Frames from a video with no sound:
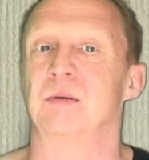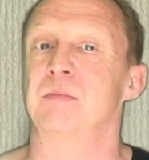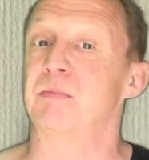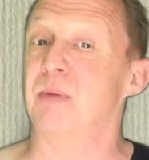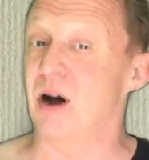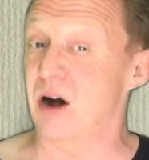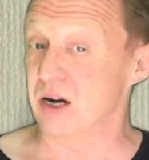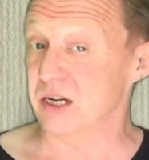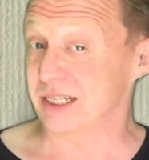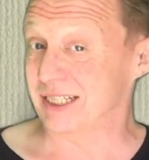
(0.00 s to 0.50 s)

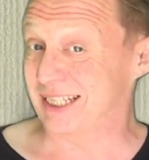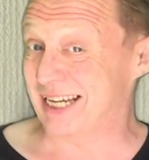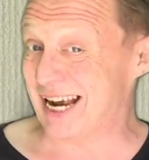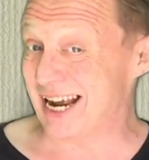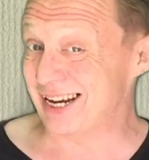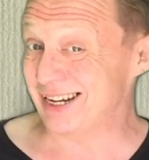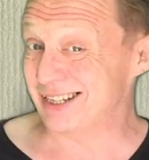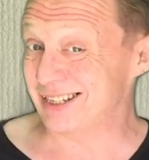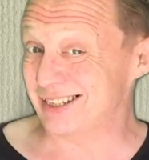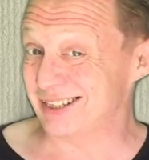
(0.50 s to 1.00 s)
Past
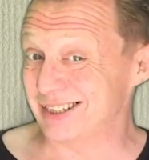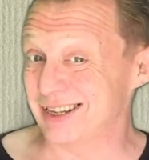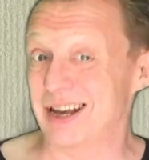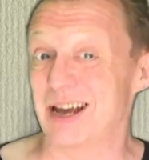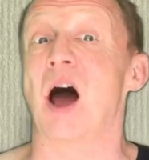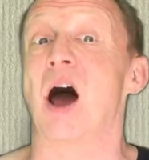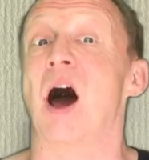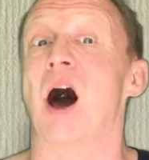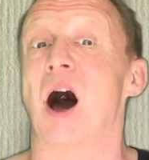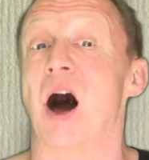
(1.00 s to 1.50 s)
tense.
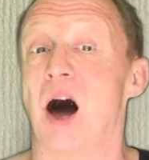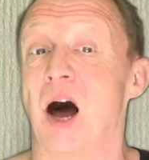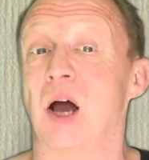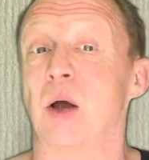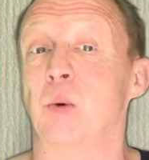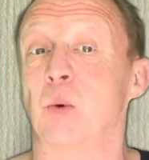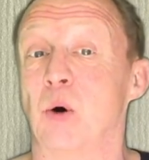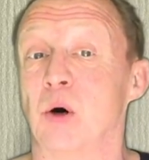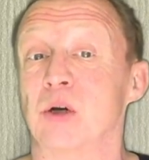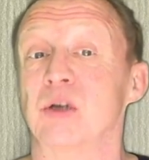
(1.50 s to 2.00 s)
I
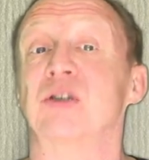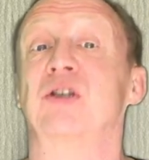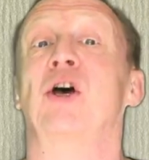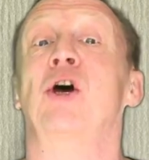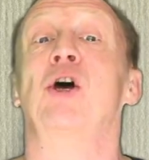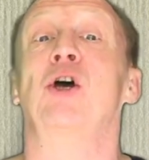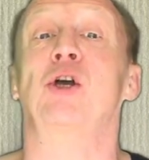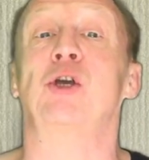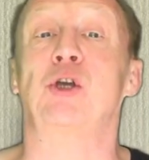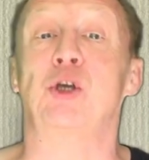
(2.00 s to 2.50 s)
was,
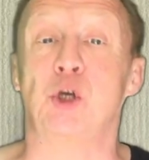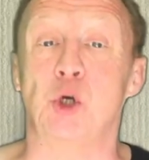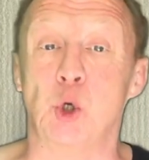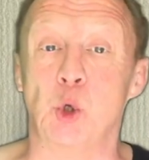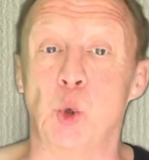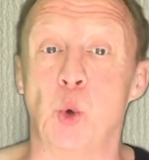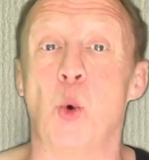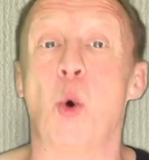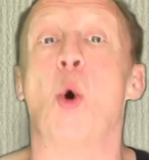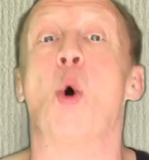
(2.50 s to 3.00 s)

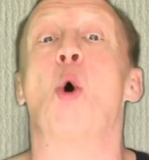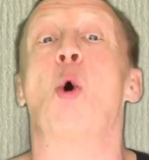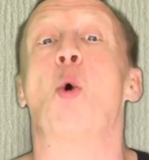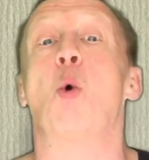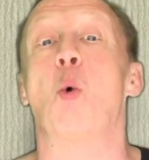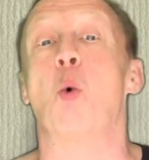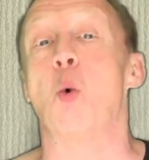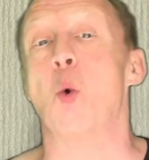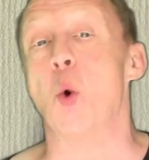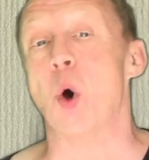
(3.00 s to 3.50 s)
you
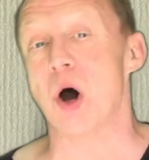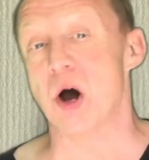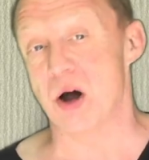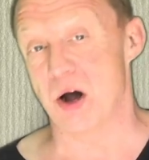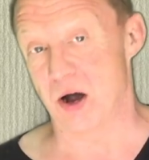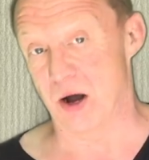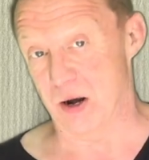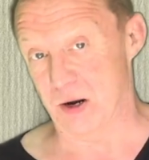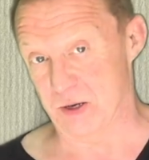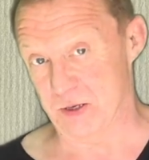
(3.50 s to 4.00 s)

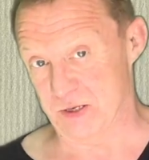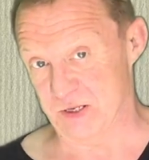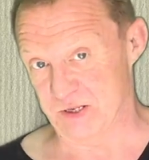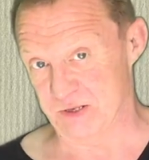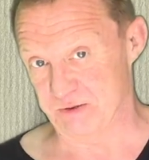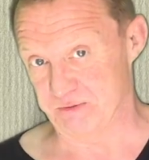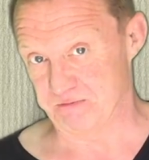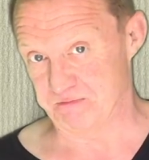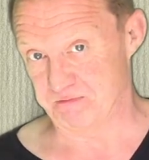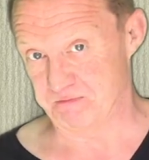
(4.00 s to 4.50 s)
were.
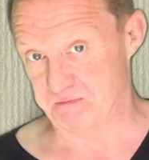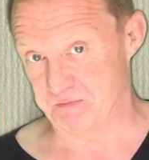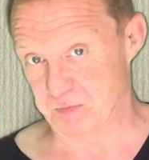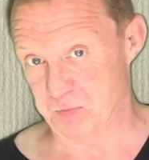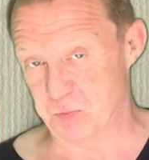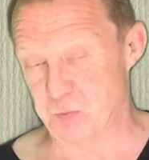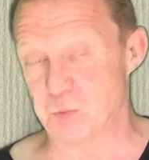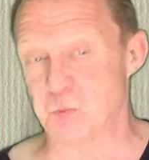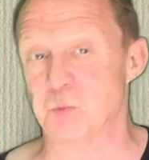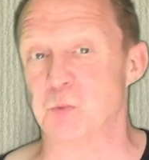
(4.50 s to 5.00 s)

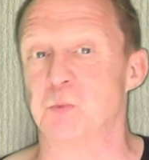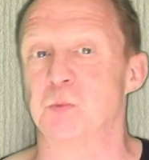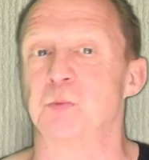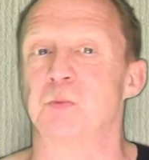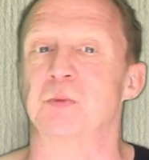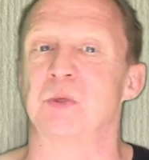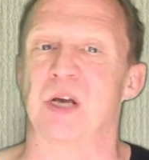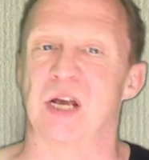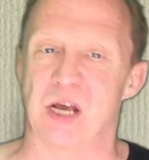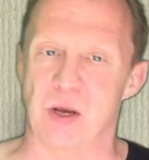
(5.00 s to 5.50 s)

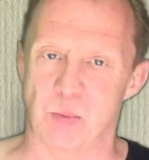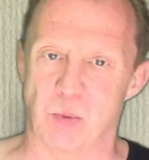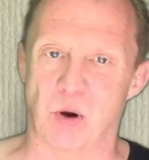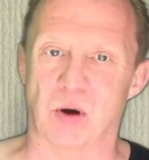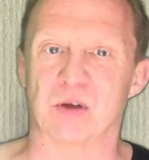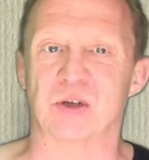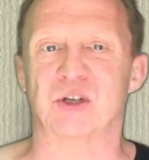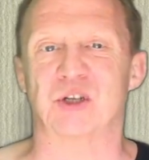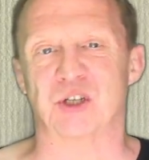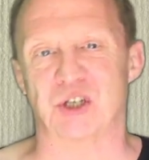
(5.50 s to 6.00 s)
He
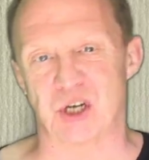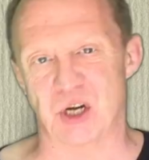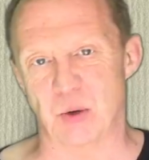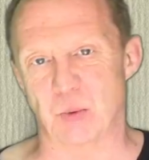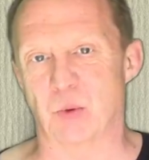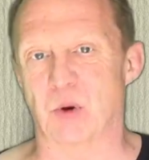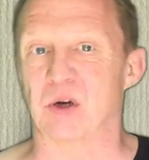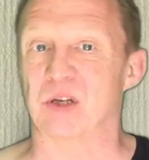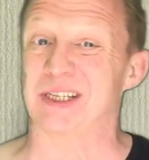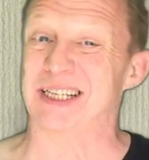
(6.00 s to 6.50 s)
was, she
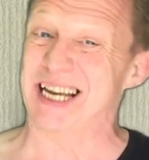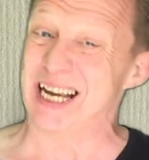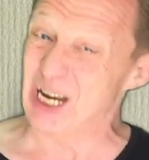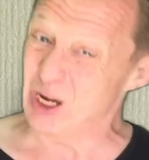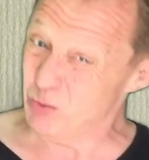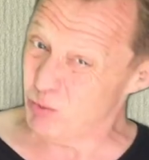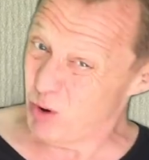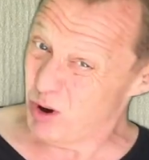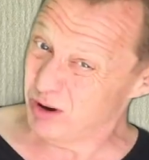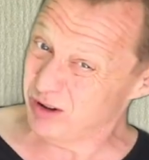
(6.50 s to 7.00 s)
was,
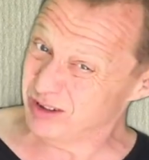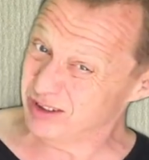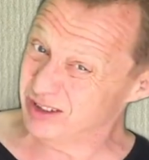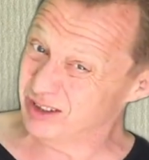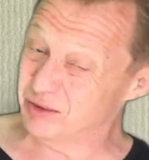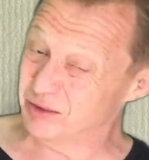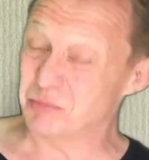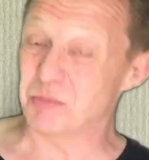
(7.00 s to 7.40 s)
it was.